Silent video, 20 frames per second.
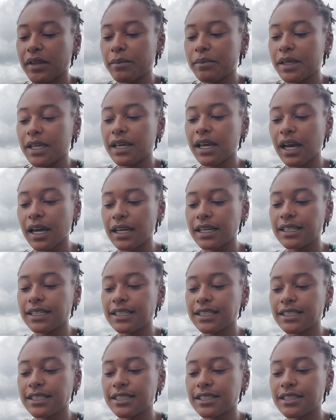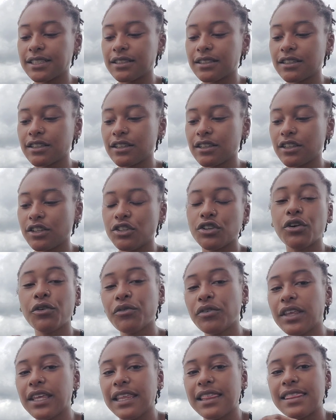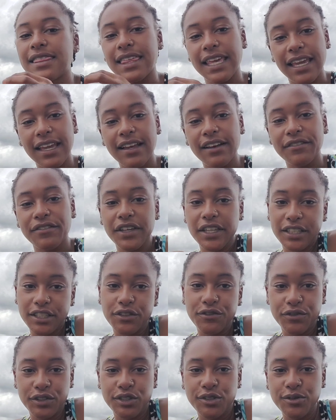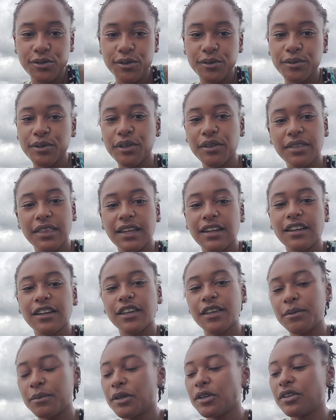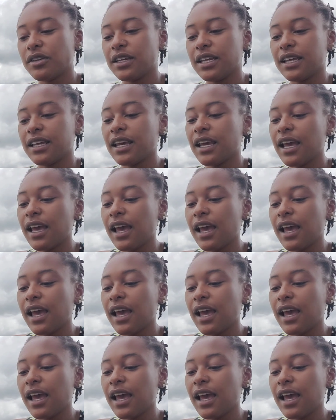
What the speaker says: because you don't really think of individual when you think of community.